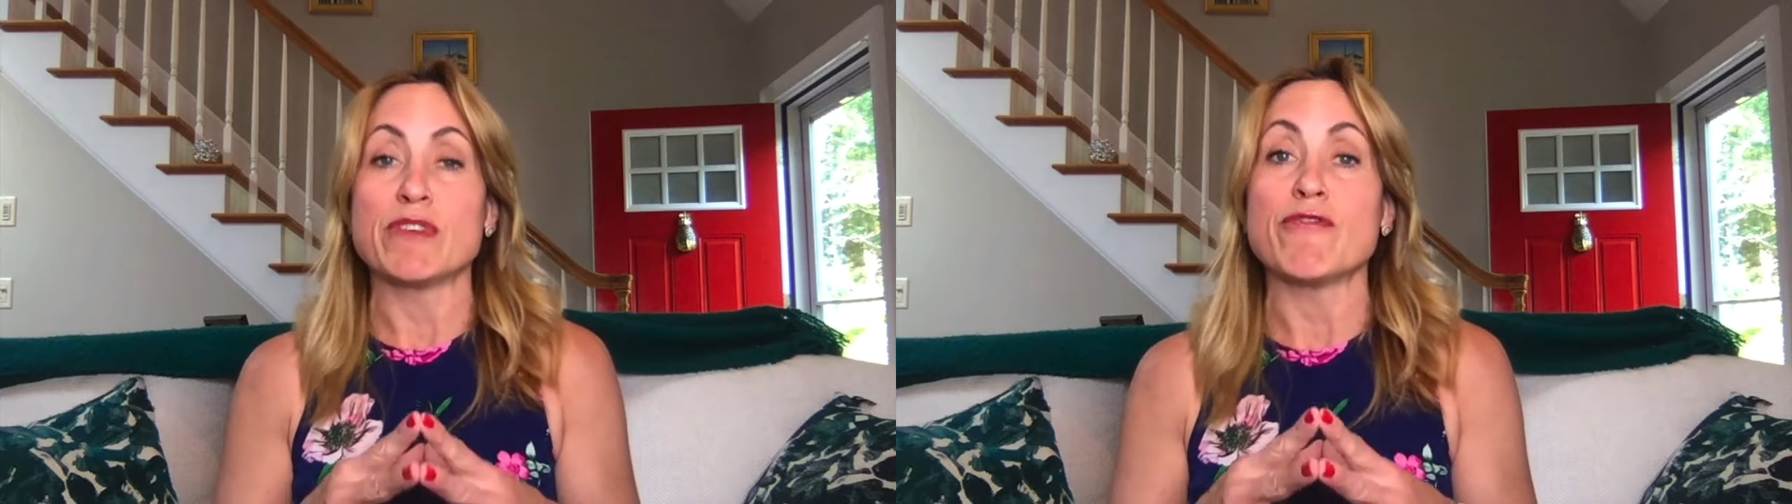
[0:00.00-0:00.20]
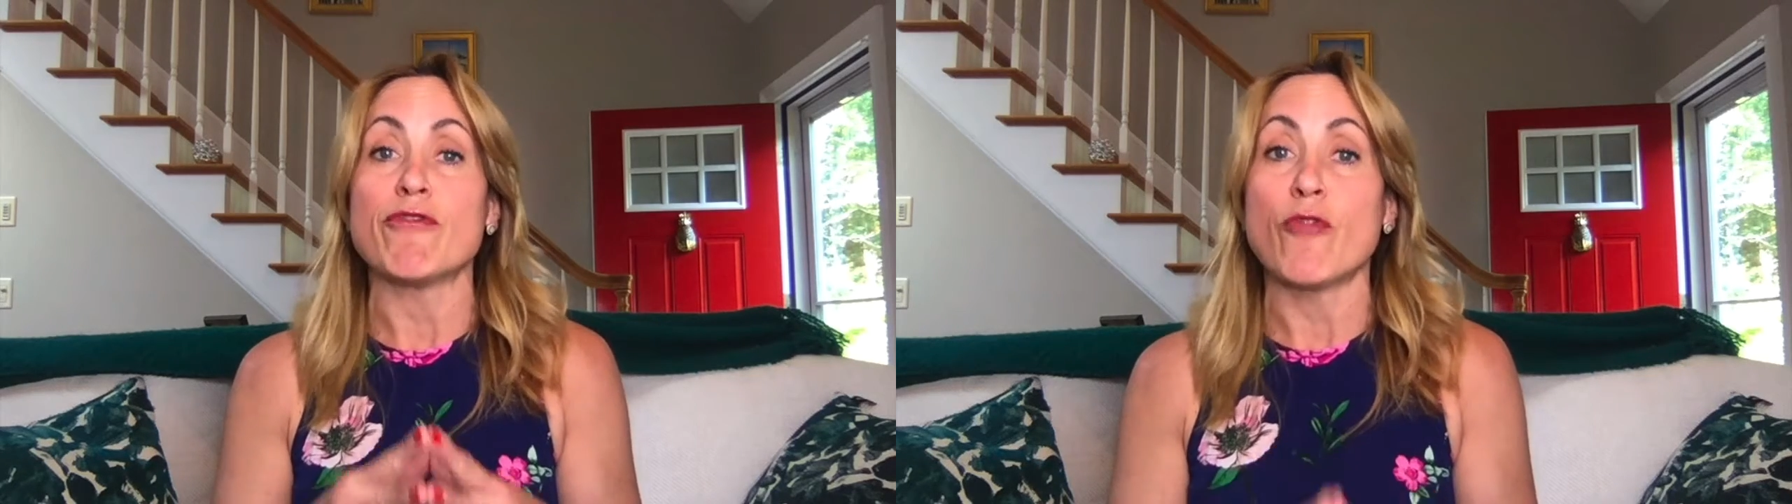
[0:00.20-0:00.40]

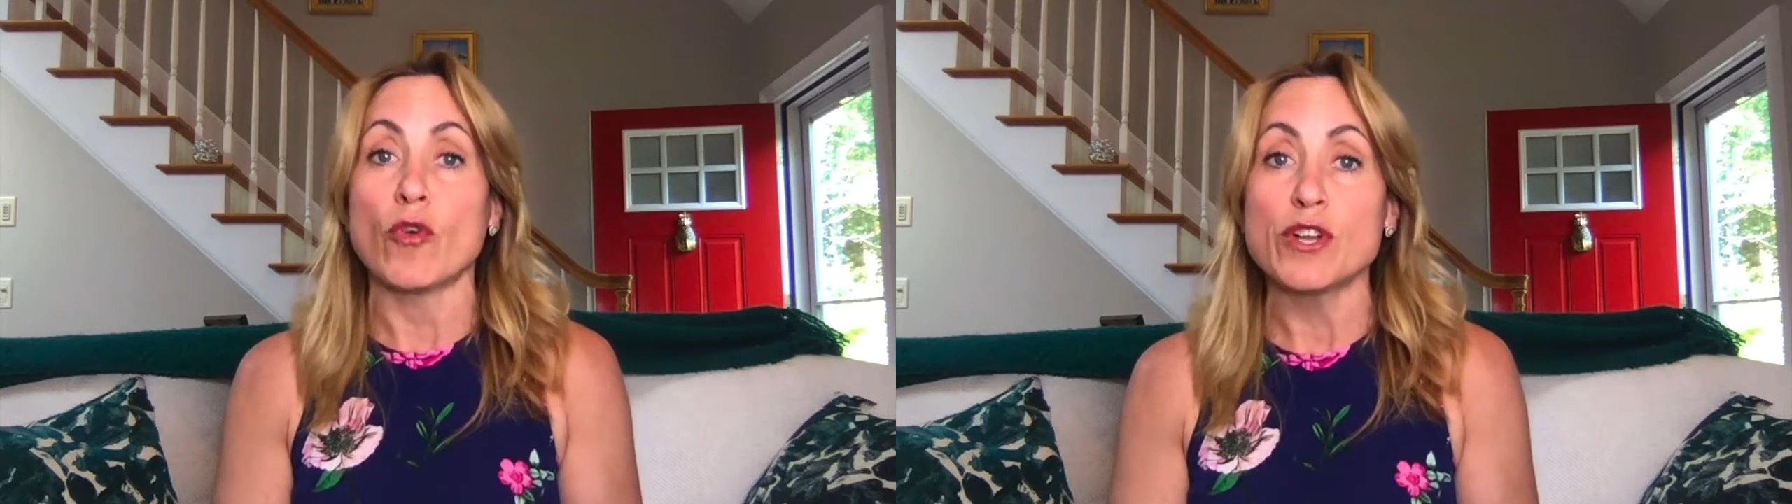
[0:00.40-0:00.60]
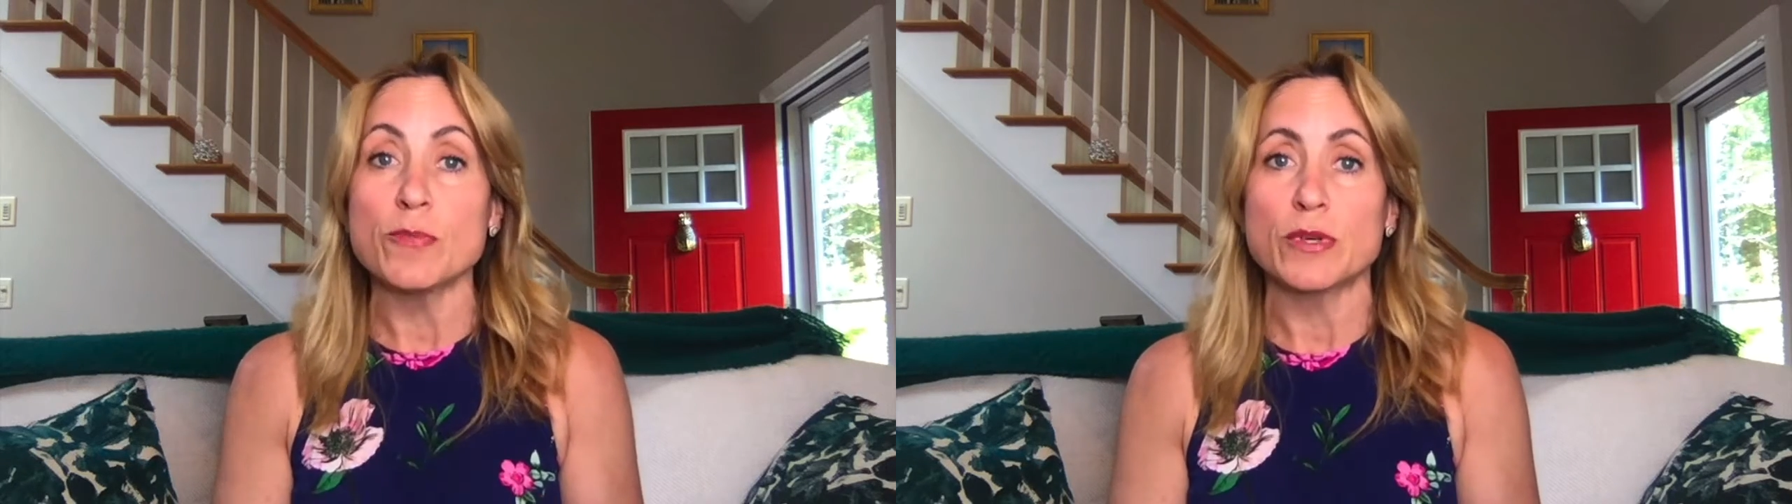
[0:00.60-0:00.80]

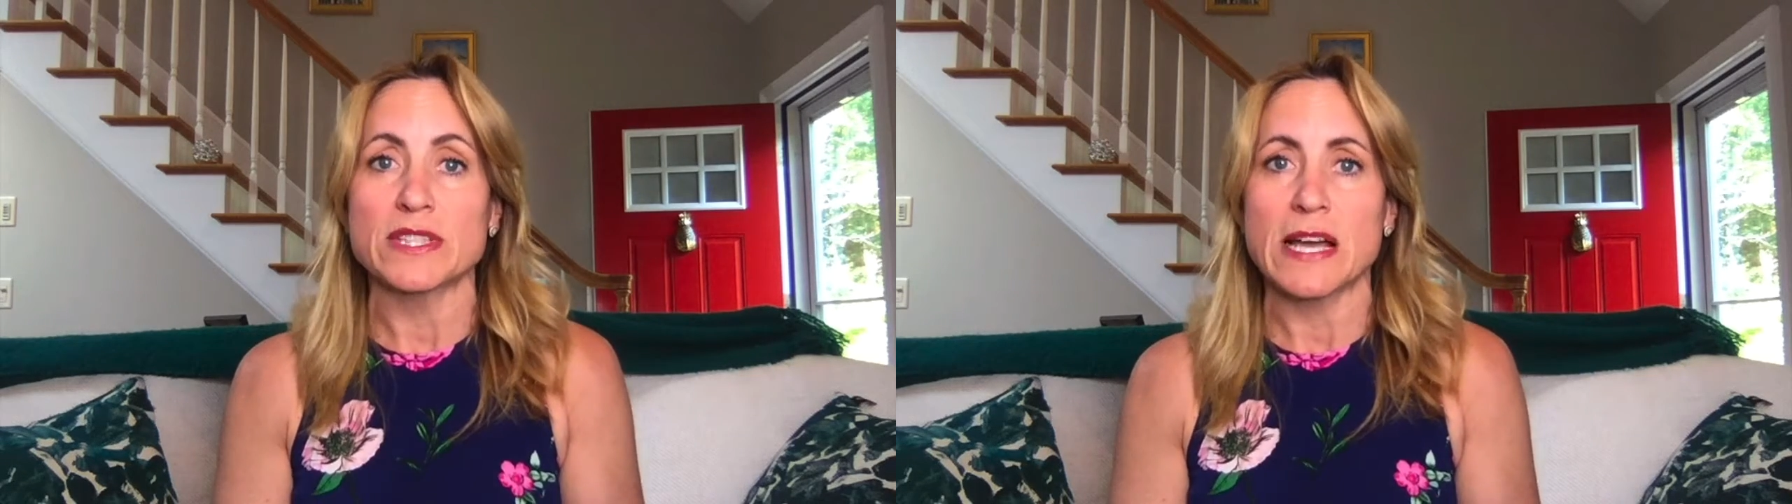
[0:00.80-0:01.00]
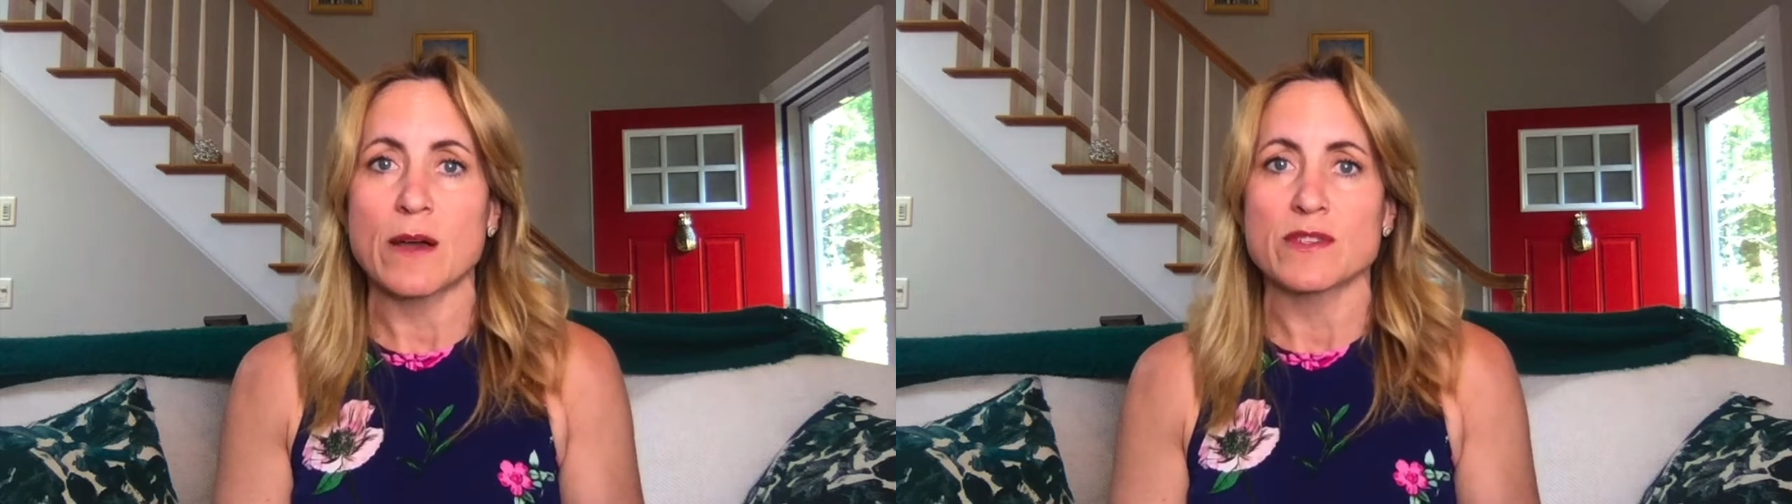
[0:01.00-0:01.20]
before you put
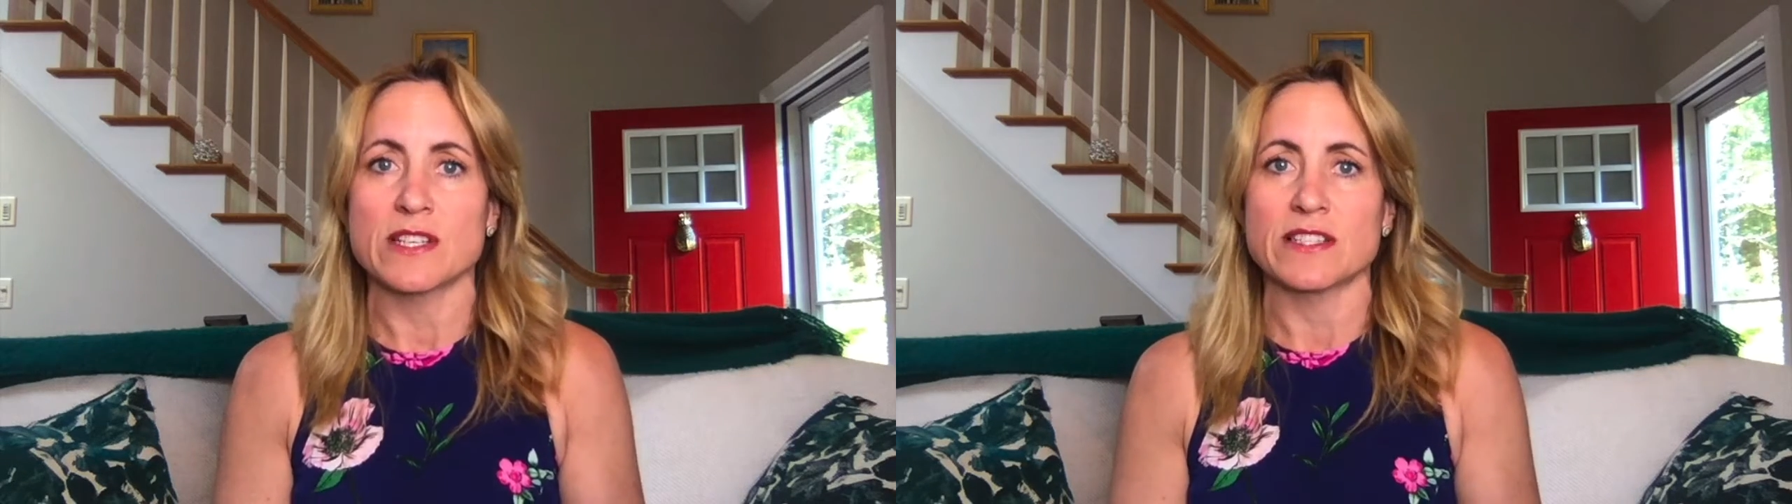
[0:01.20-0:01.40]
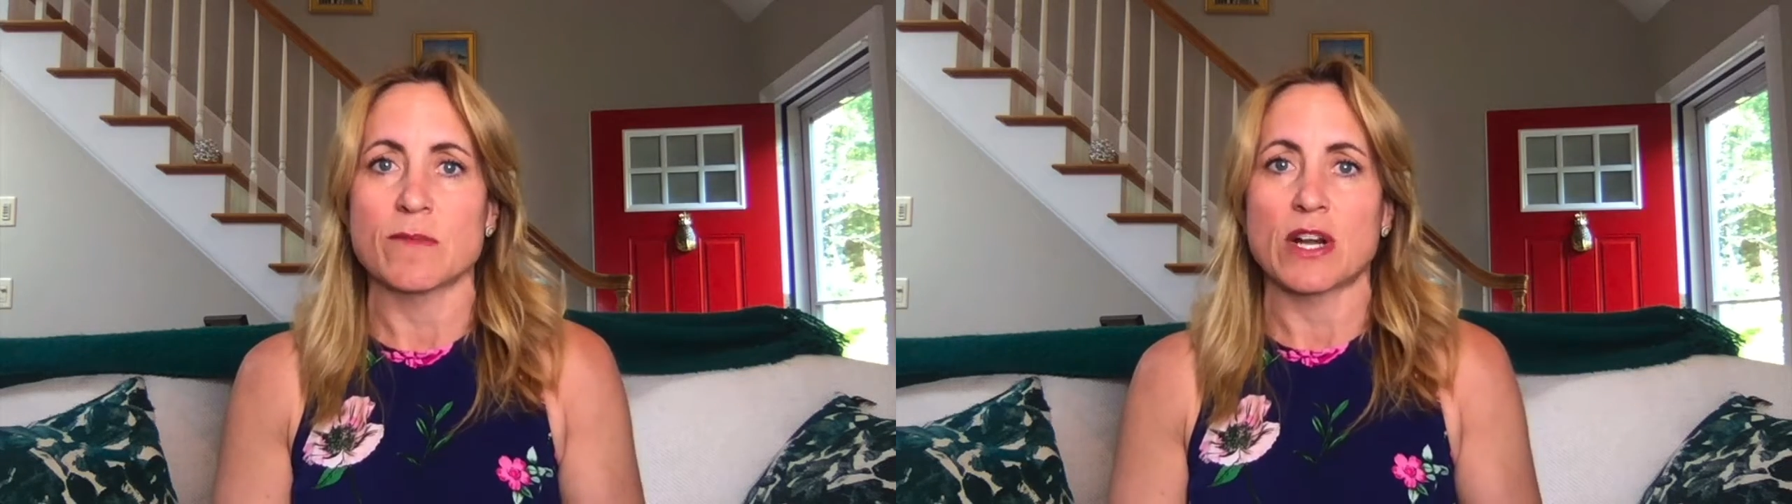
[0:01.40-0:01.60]
the house
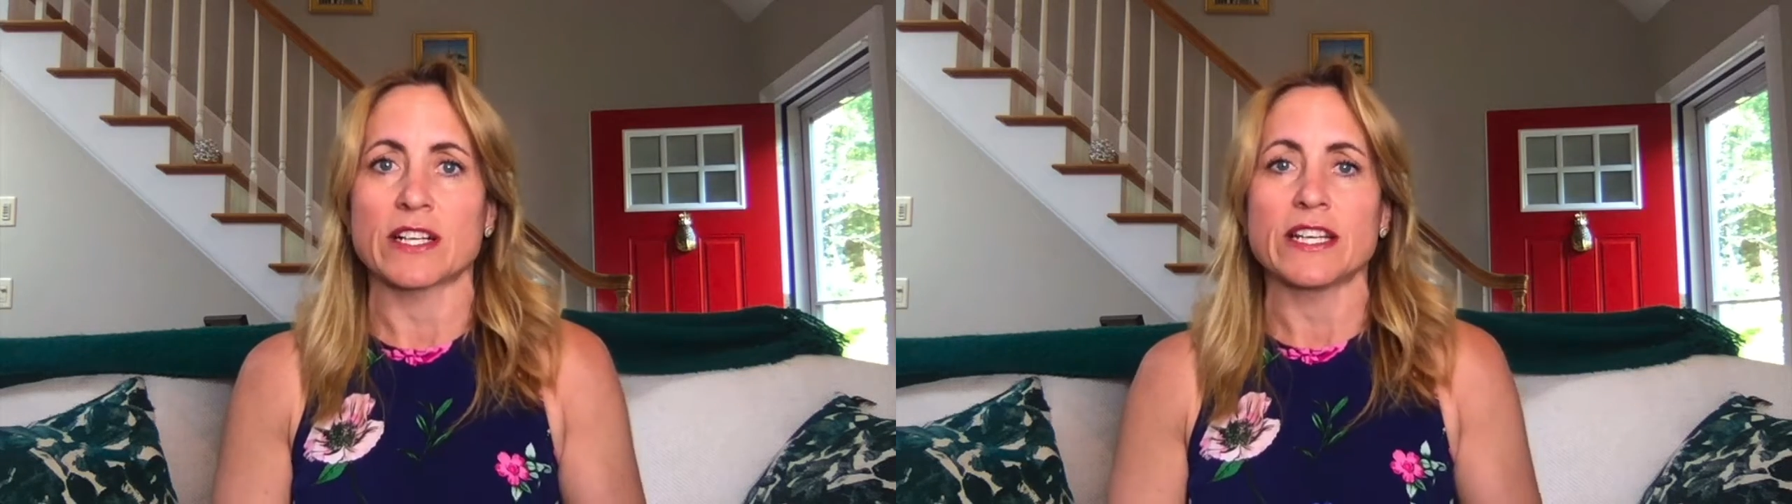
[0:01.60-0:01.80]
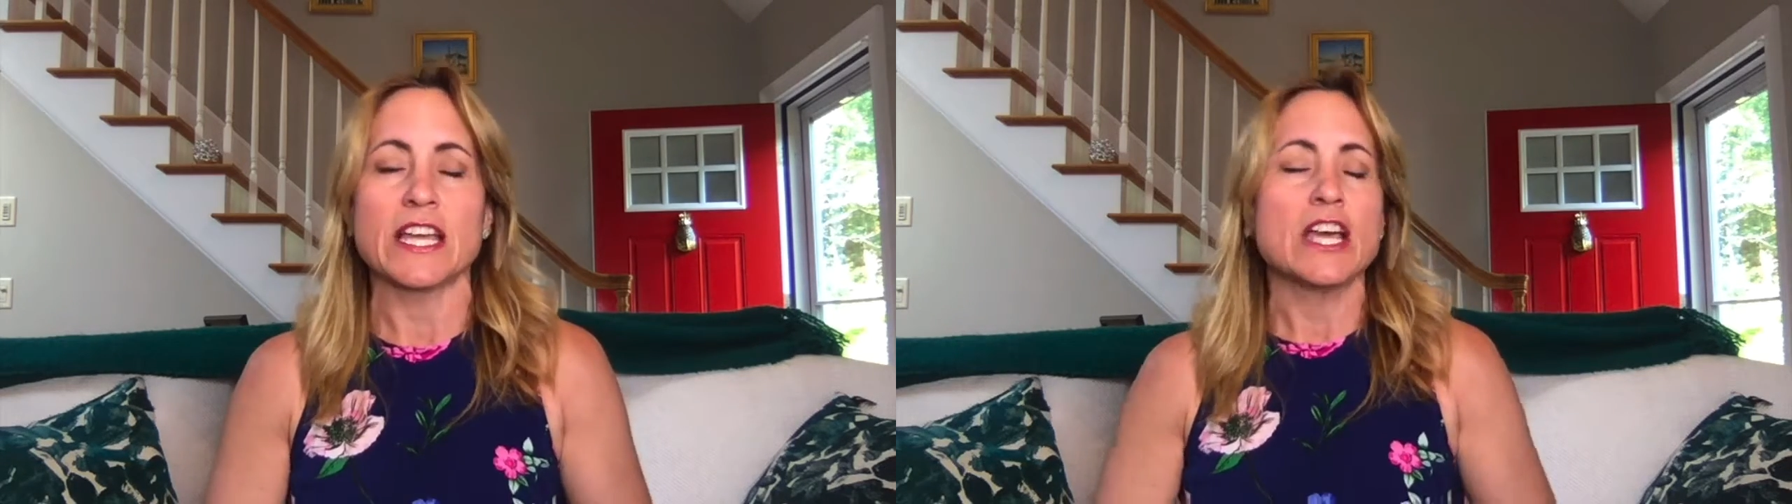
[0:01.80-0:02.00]
on the
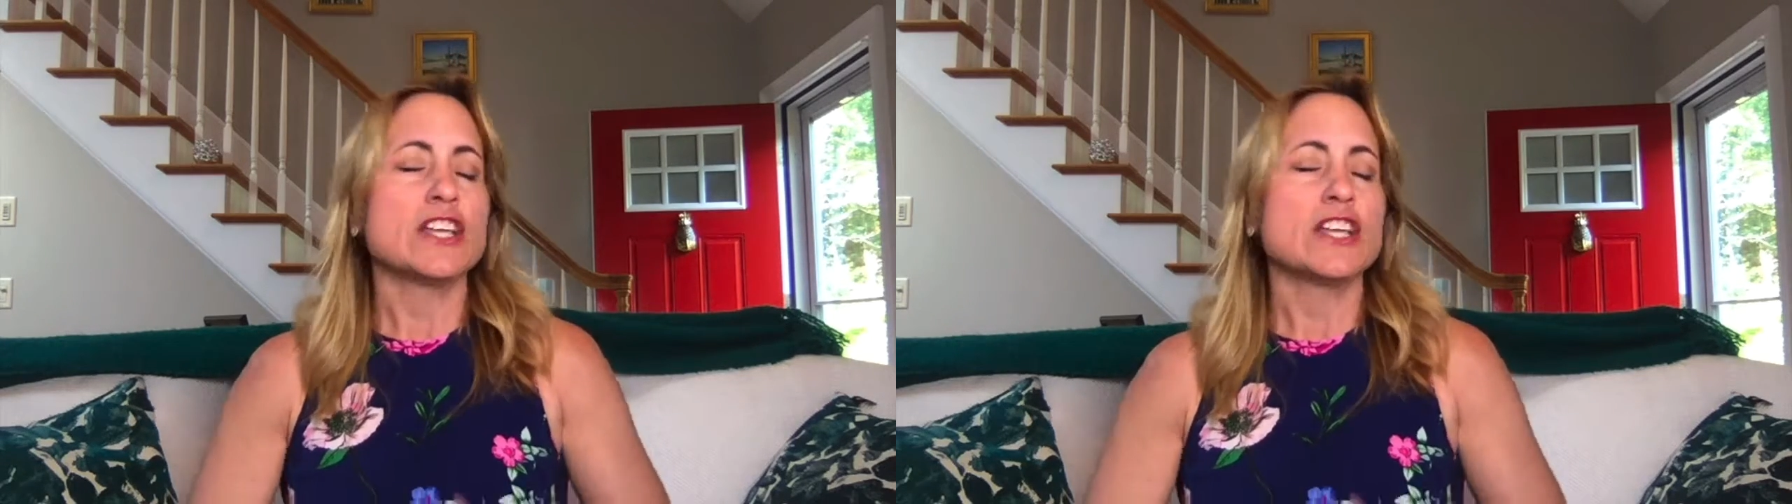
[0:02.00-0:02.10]
market.